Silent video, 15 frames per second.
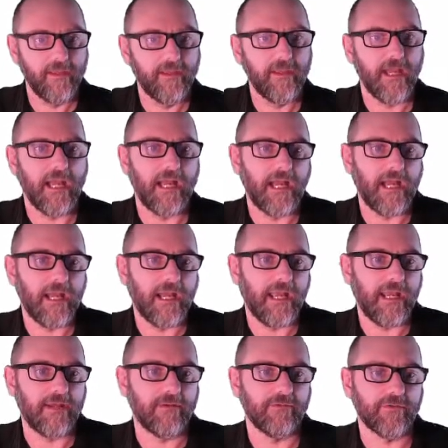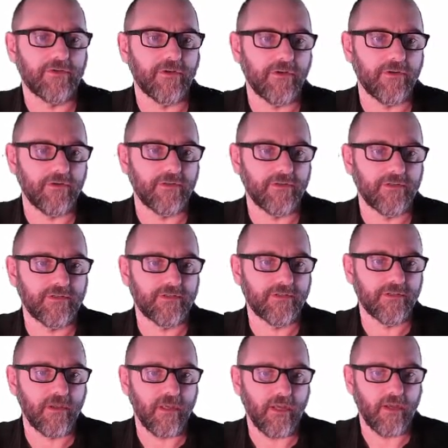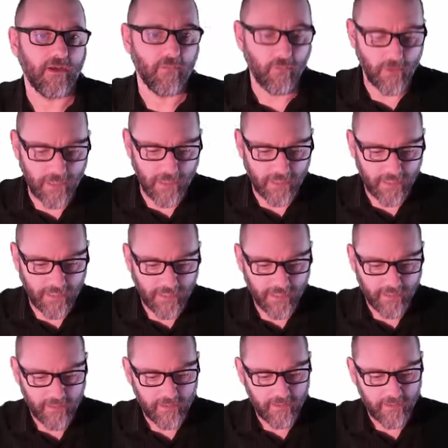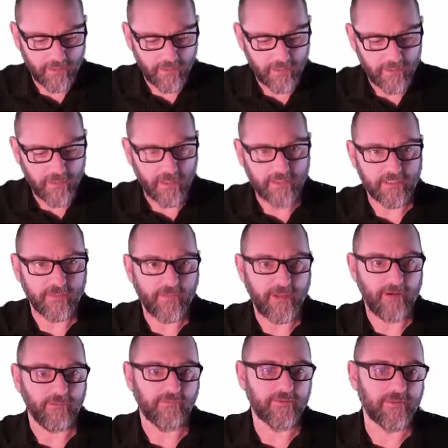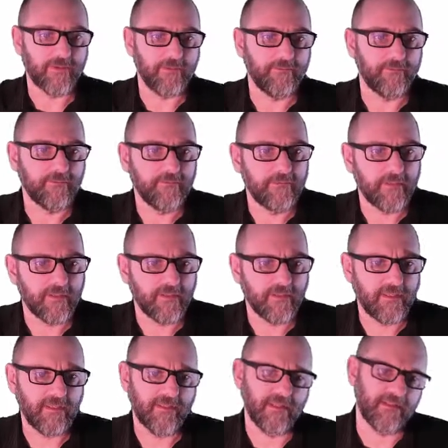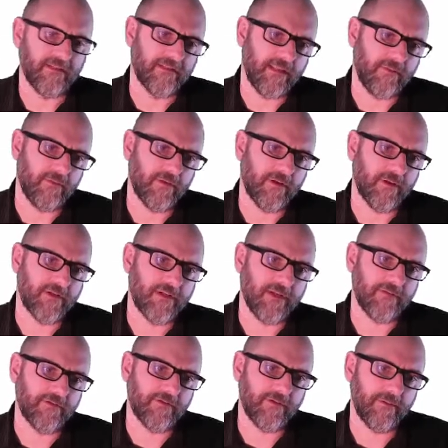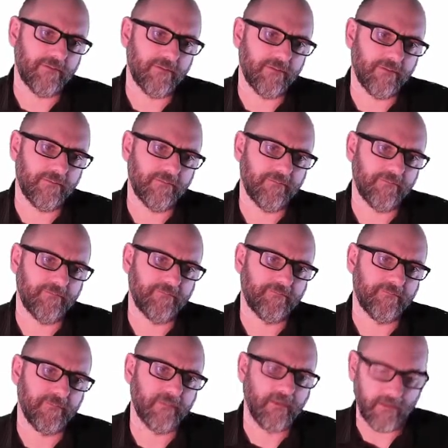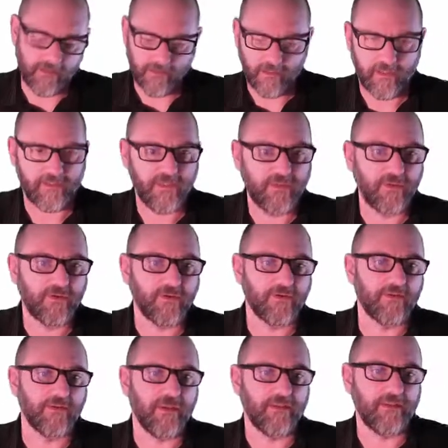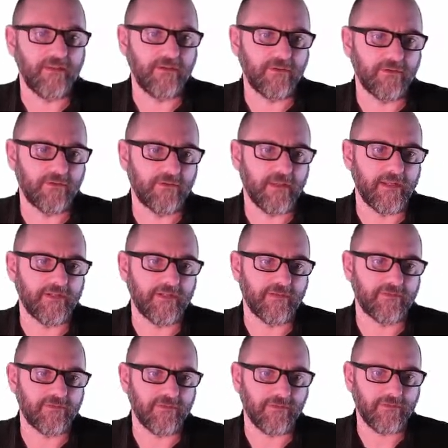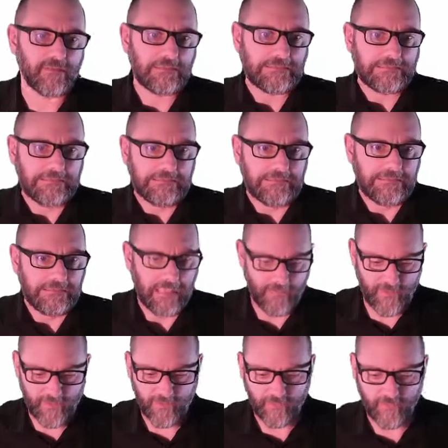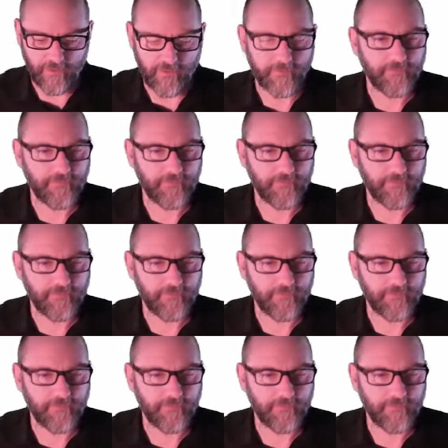and it returns y to the power of 2. I think that, does that work in JavaScript? I think you can do that in JavaScript. I might be wrong.